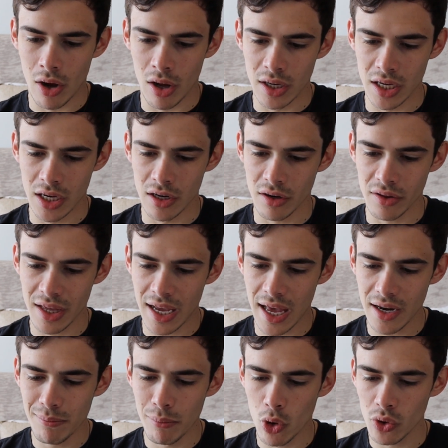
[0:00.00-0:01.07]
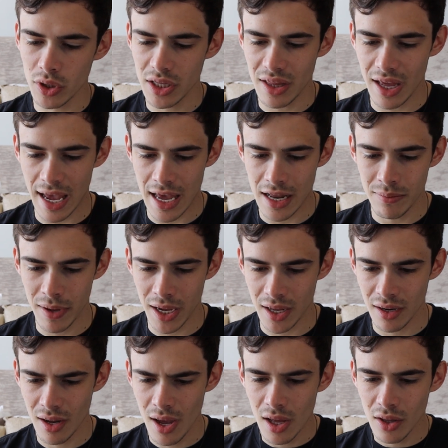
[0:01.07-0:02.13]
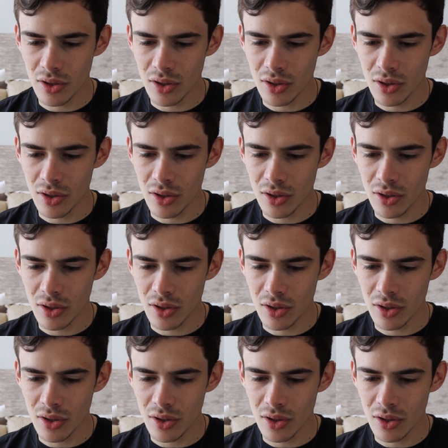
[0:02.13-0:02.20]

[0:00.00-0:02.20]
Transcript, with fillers: on here. They kind of molded the headband.